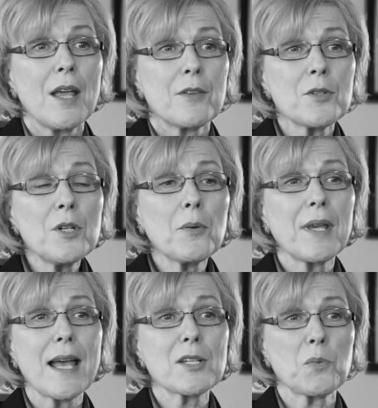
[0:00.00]
There's no
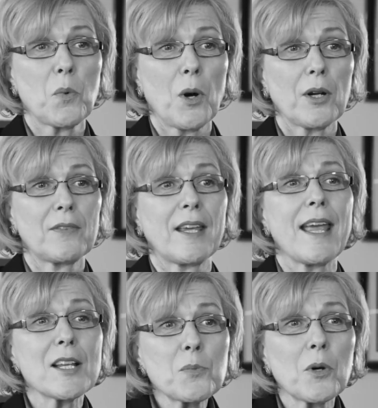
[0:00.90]
guesswork. The
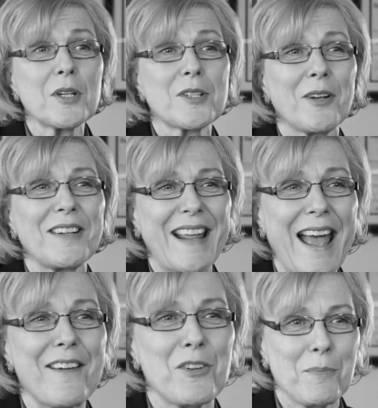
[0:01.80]
guesswork is only they
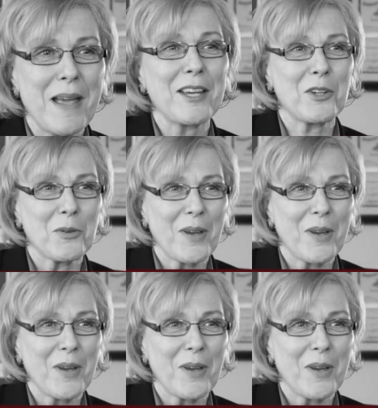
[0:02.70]
haven't met you